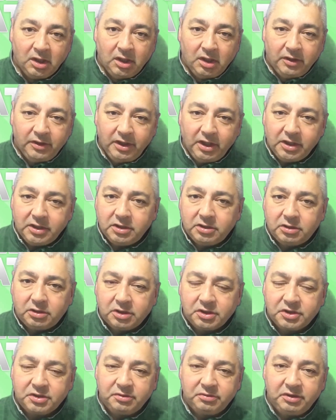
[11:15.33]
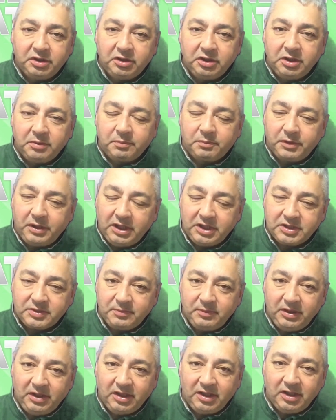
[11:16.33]
The other horse who really impressed
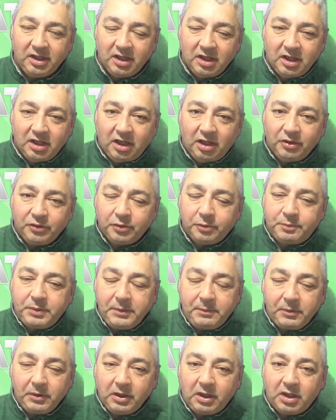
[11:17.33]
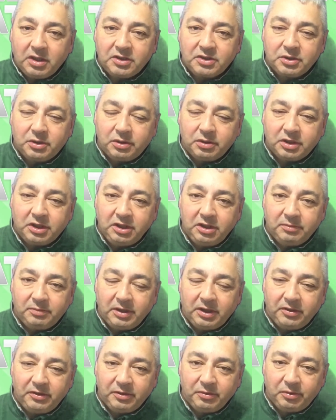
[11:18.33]
me, and although people are talking
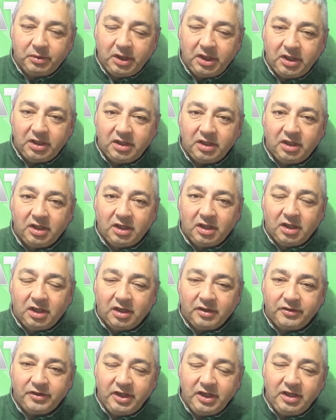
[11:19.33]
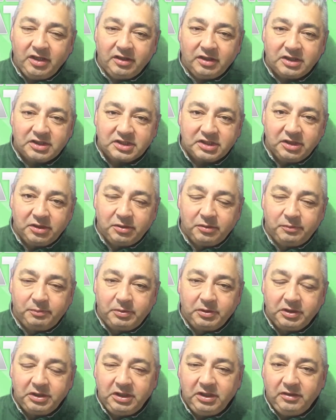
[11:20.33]
about the win, I think they still
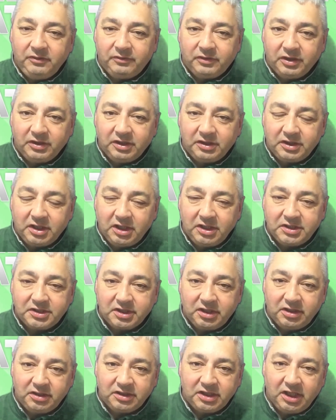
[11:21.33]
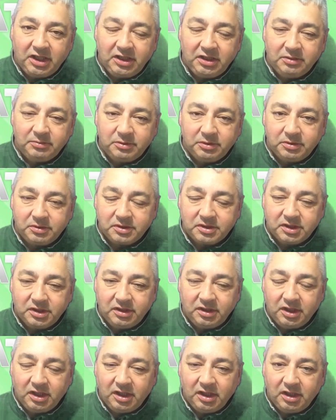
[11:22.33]
believe that the Dysart Dynamos
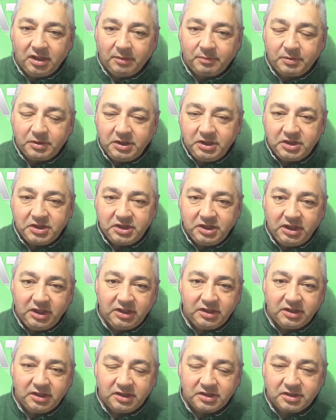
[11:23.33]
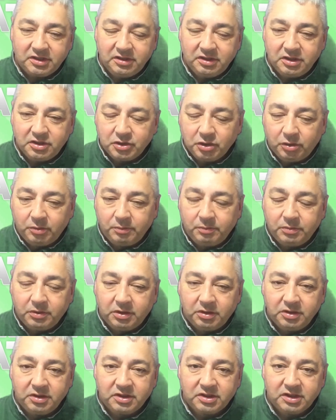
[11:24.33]
and the Appreciate It's and the John
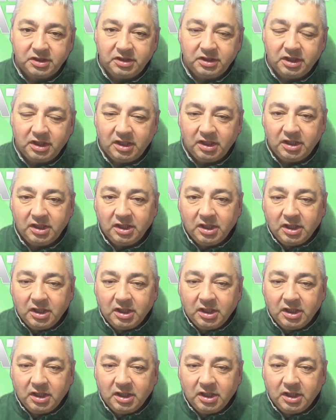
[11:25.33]
Bonds and the